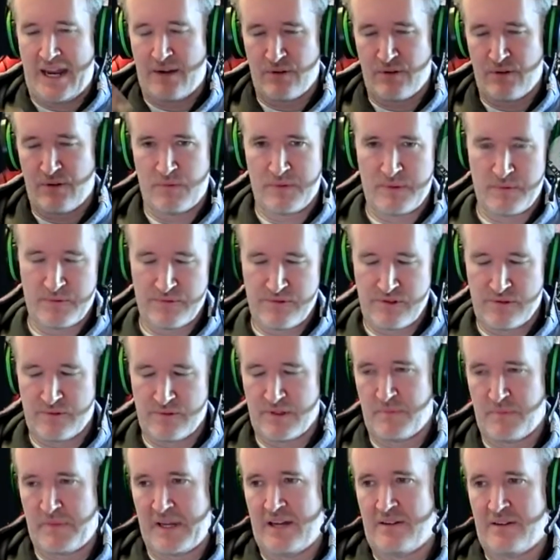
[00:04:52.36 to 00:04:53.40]
or we will
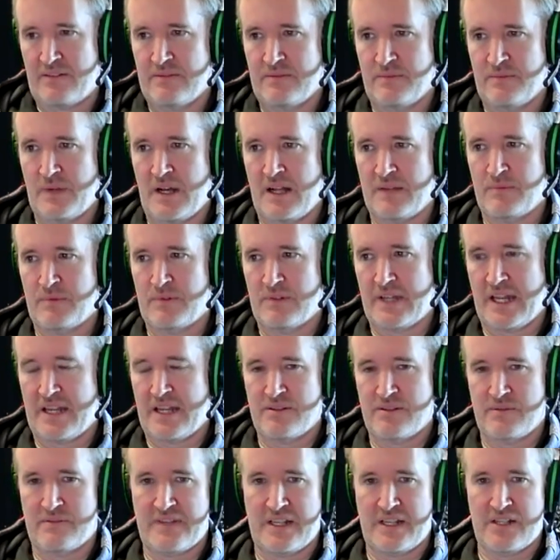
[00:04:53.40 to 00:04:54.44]
talk about. I will get
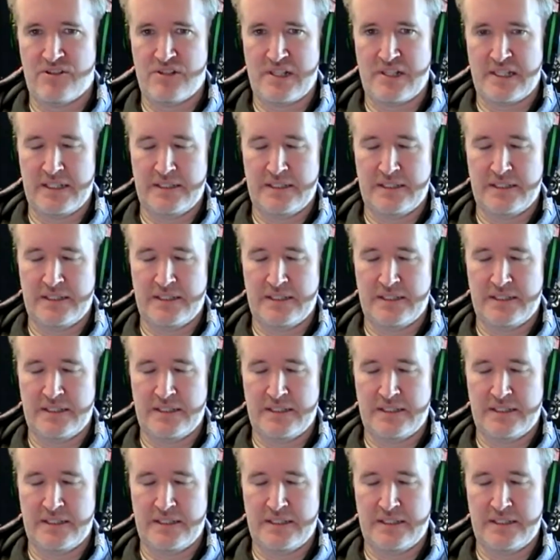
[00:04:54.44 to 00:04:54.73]
to eventually.